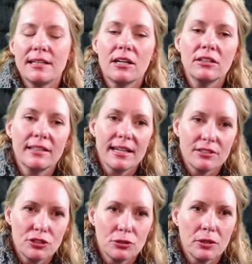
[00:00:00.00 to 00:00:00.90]
tell that
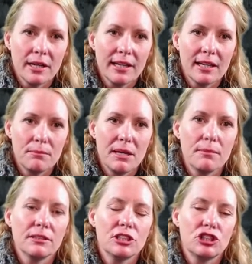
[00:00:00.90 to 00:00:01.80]
story and be
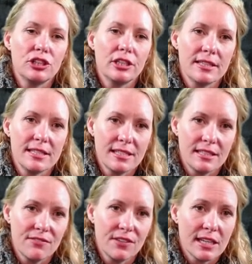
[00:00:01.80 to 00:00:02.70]
able to share the
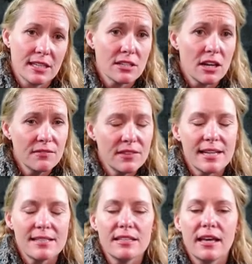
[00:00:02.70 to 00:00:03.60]
significance of
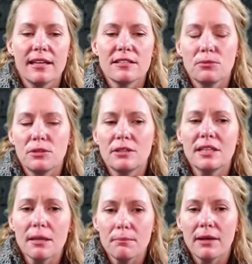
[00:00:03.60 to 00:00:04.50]
that site. So when you
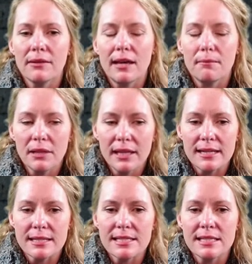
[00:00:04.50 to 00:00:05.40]
think about that
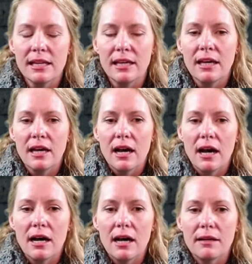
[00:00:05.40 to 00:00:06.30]
place,
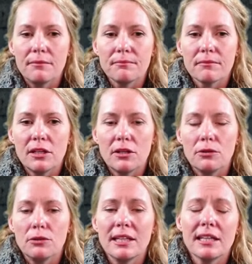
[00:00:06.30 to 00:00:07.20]
uh, you know,
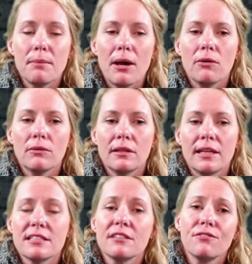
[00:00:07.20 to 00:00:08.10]
you think about
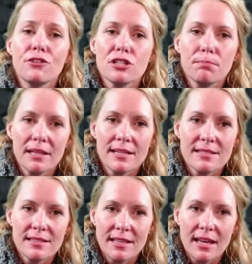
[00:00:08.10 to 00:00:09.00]
it's the first
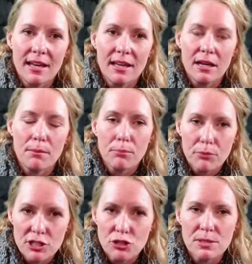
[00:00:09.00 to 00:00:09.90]
place that a
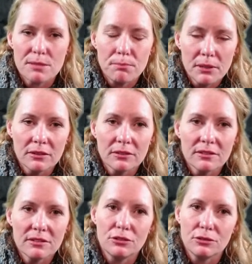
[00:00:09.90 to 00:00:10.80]
bridge was built
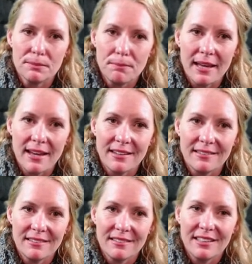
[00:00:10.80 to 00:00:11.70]
to
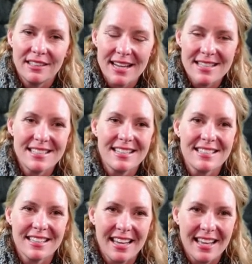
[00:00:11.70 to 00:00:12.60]
span United
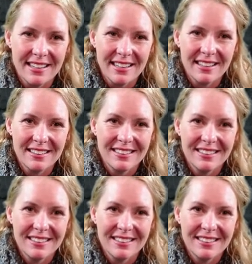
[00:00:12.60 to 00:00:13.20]
States and Canada,